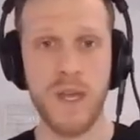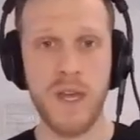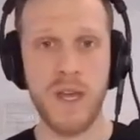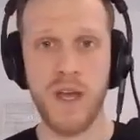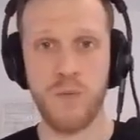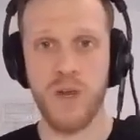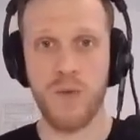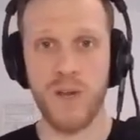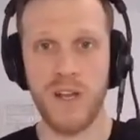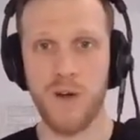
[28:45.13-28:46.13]
and we are
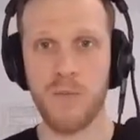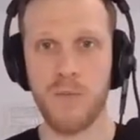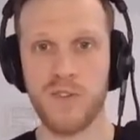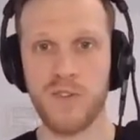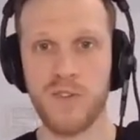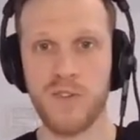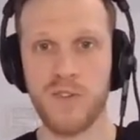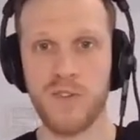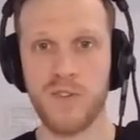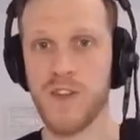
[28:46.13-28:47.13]
really open to
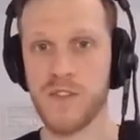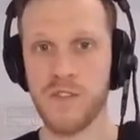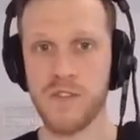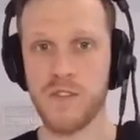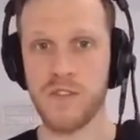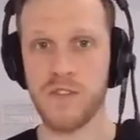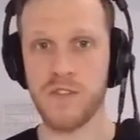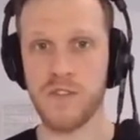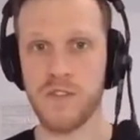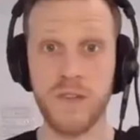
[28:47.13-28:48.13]
collaboration. So if you're
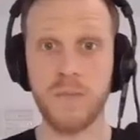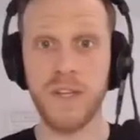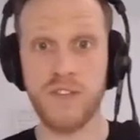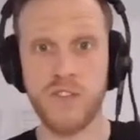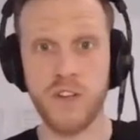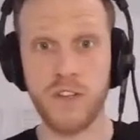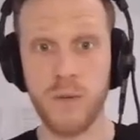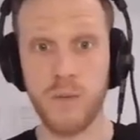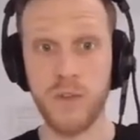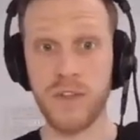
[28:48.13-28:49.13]
interested, please join the
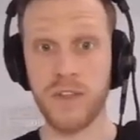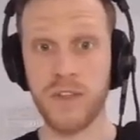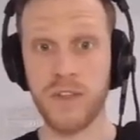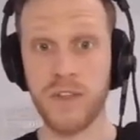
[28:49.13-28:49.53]
community.